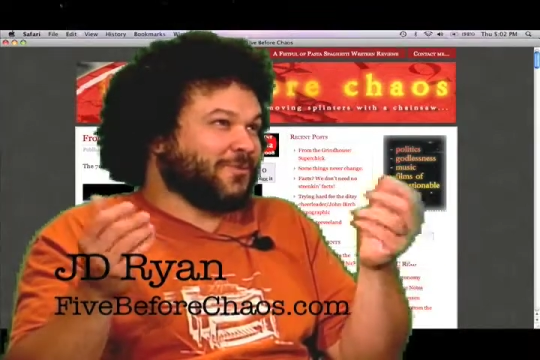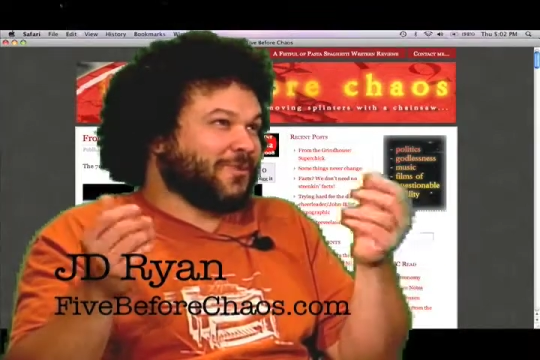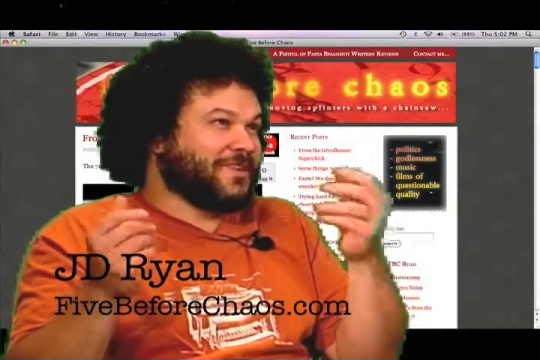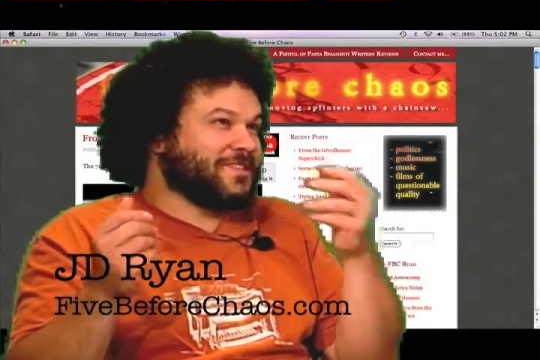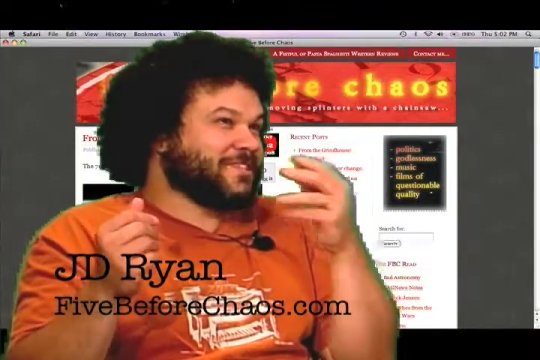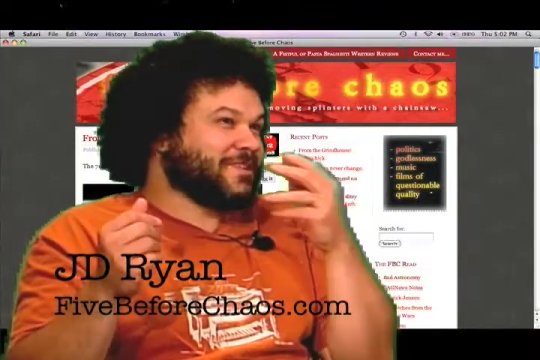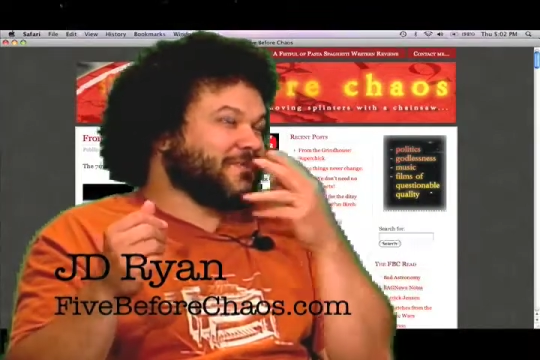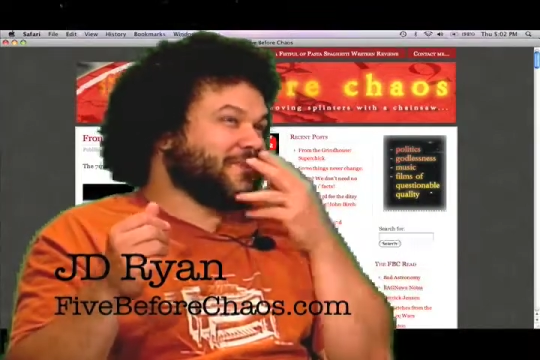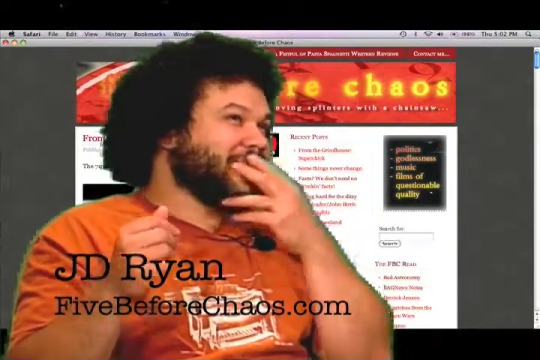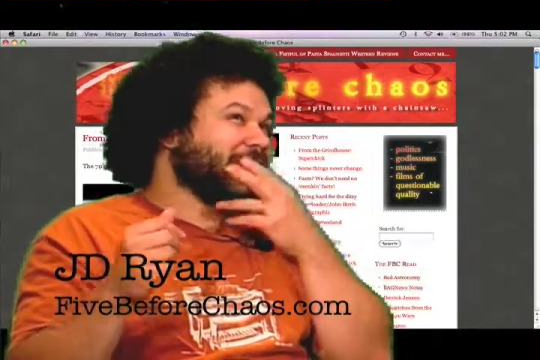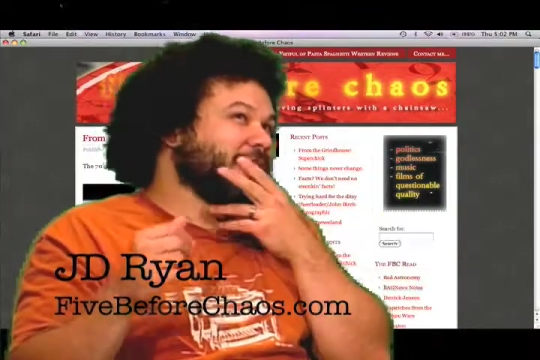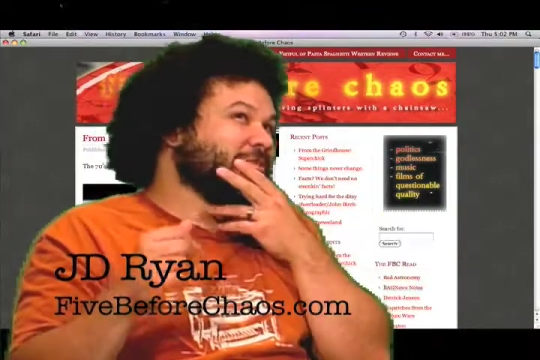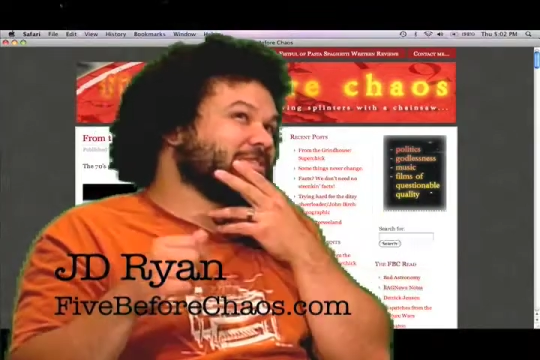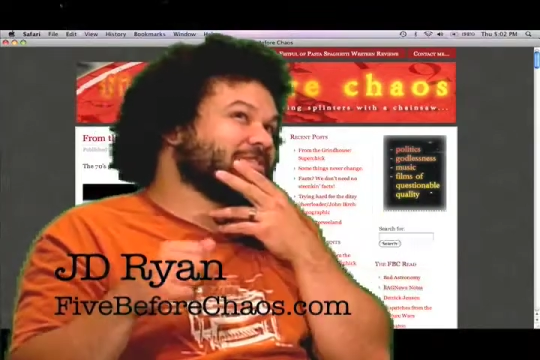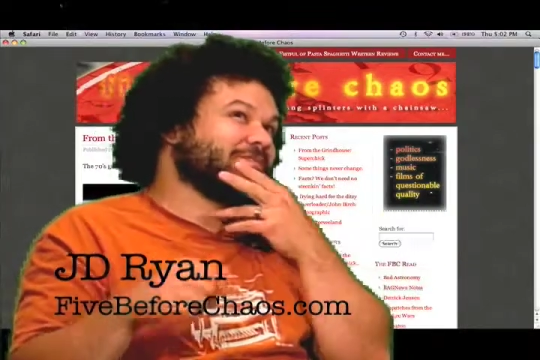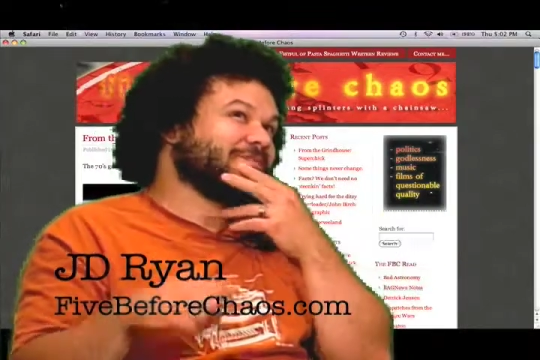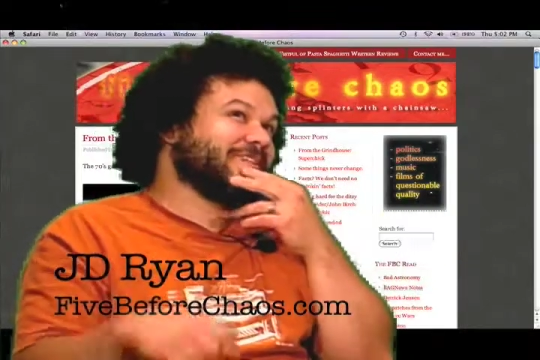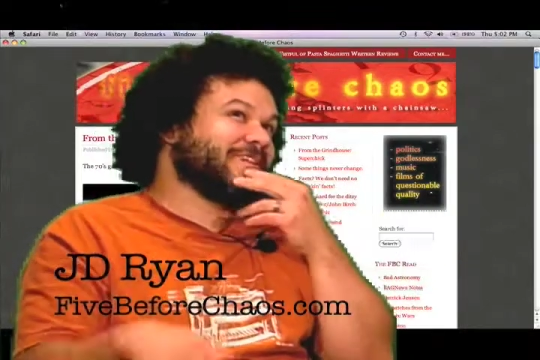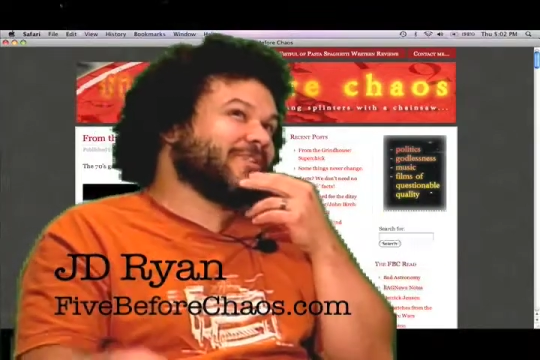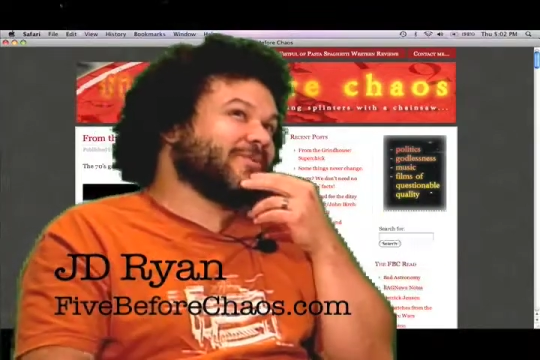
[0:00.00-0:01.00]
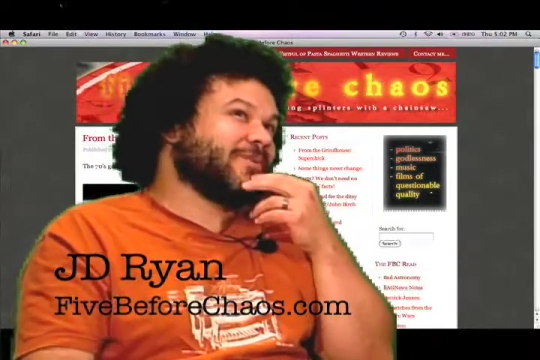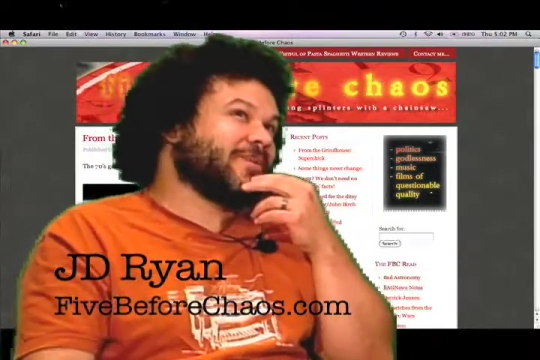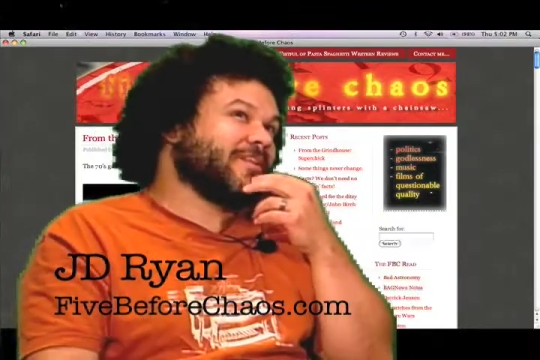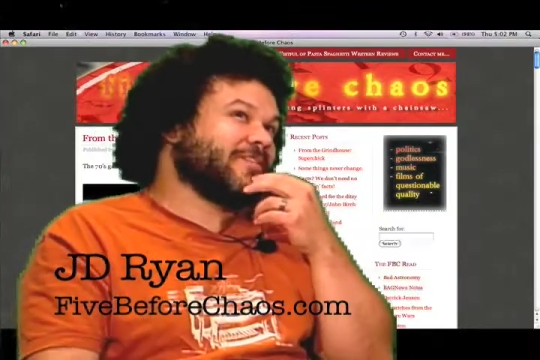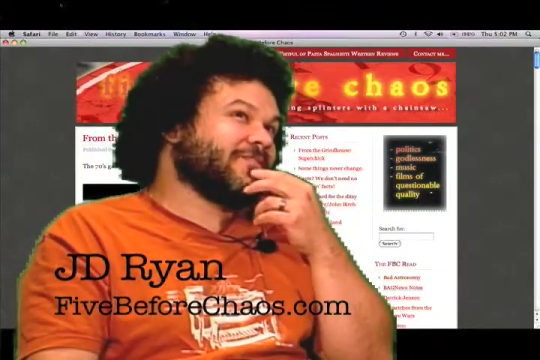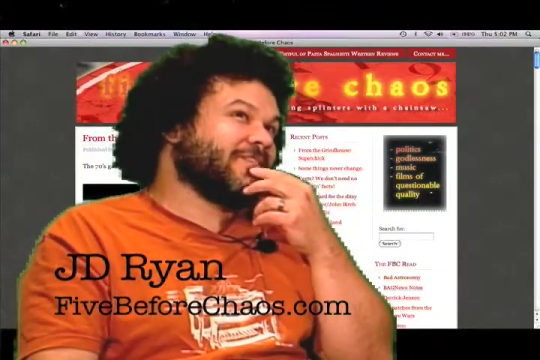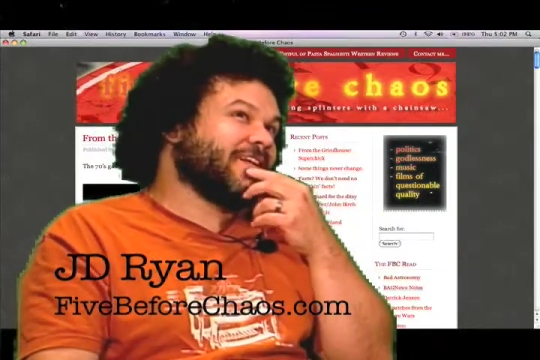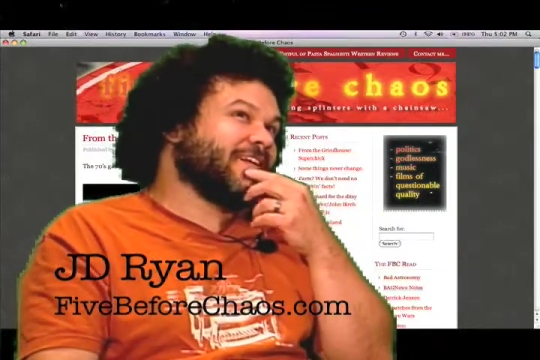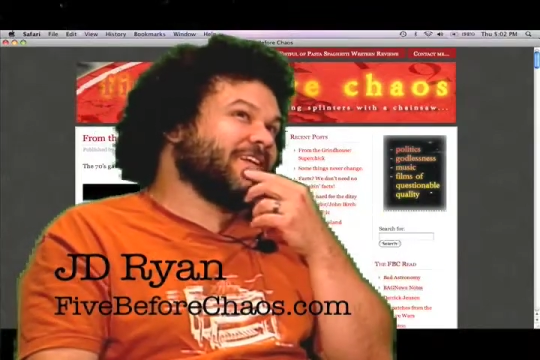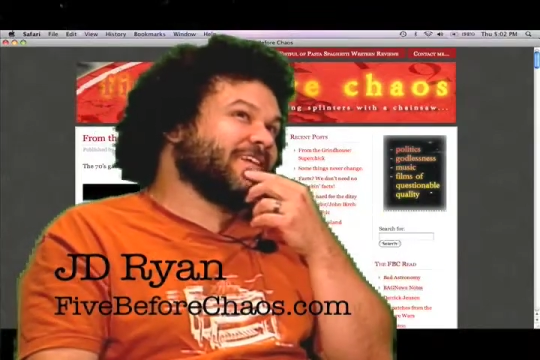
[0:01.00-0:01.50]
president we had wasn't really
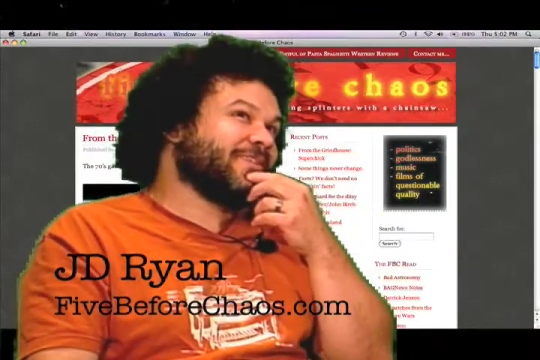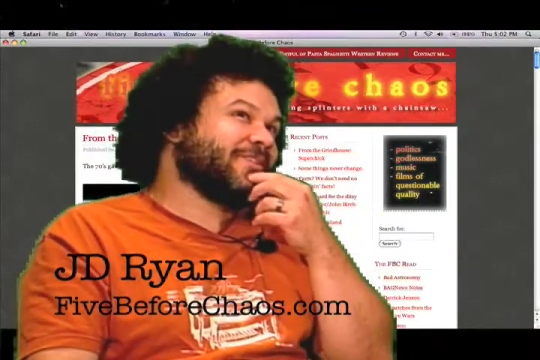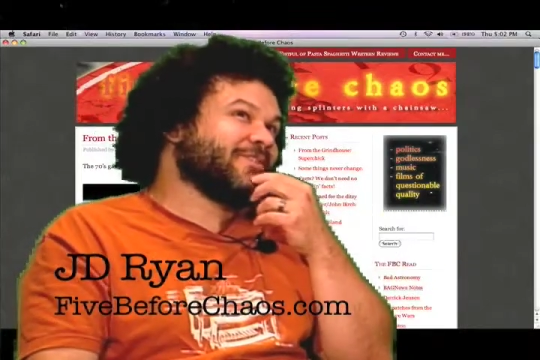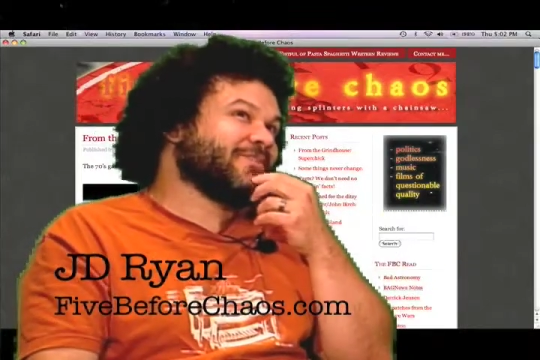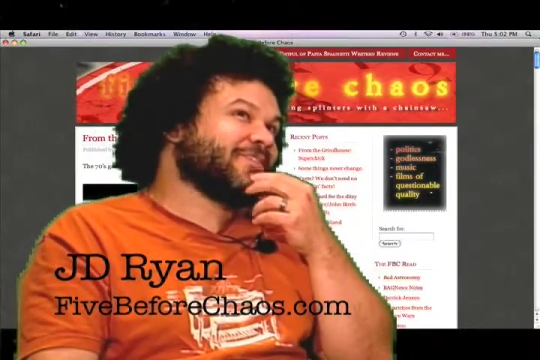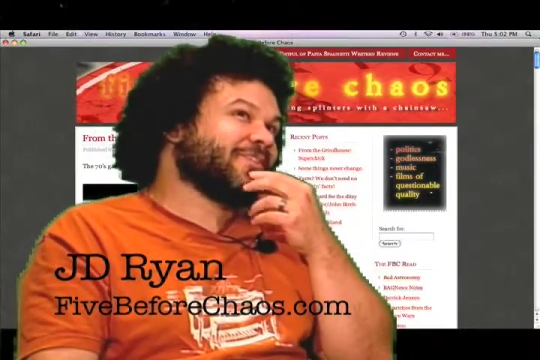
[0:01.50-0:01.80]
qualified either,